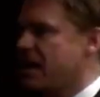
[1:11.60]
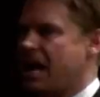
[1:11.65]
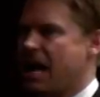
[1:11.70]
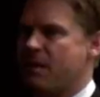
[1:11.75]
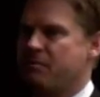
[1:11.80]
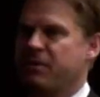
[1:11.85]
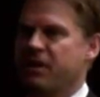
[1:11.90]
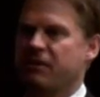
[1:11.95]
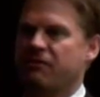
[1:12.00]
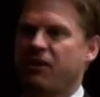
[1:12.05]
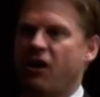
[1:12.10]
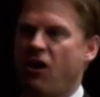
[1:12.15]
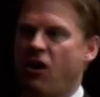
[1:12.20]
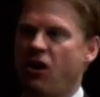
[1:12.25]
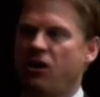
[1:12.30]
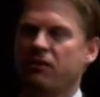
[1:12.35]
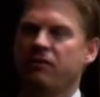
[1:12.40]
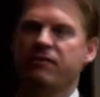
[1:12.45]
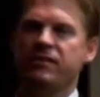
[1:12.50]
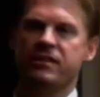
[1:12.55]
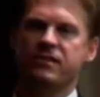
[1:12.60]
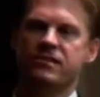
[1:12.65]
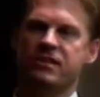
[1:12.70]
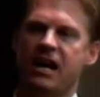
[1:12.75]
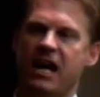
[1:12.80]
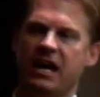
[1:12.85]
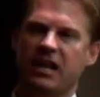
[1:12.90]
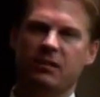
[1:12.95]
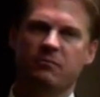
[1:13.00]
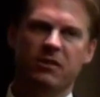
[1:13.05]
copy of all of these
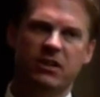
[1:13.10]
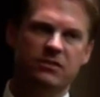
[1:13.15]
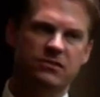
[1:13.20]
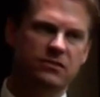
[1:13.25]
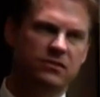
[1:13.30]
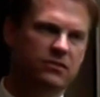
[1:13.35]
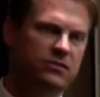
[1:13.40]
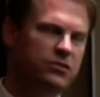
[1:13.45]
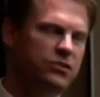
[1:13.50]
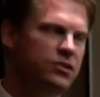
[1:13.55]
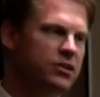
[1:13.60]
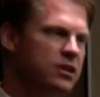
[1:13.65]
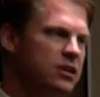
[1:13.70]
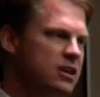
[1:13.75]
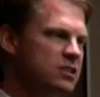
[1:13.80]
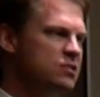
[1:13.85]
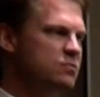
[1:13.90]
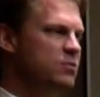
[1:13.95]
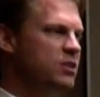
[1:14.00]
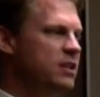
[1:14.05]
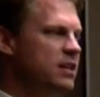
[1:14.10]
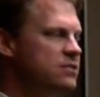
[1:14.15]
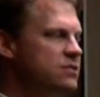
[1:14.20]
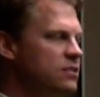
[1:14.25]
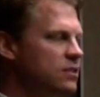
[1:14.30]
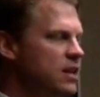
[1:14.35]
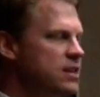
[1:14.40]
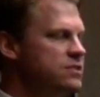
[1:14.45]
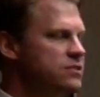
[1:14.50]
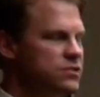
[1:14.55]
documents to your customer. That's
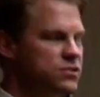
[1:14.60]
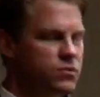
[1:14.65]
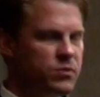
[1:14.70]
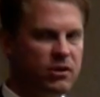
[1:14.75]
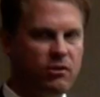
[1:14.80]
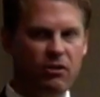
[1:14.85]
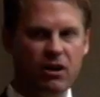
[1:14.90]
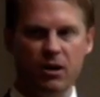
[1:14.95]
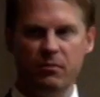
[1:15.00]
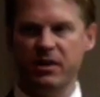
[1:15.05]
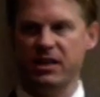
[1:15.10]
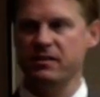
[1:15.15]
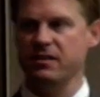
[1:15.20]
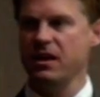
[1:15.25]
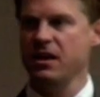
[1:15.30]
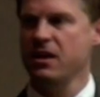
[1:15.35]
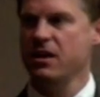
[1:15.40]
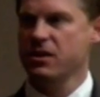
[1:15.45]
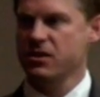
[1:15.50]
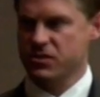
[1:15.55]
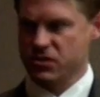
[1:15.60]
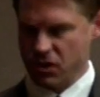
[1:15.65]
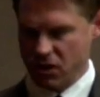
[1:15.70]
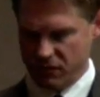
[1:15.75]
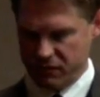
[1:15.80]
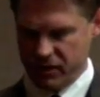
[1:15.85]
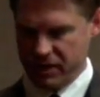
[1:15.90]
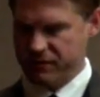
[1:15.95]
a license requirement. So if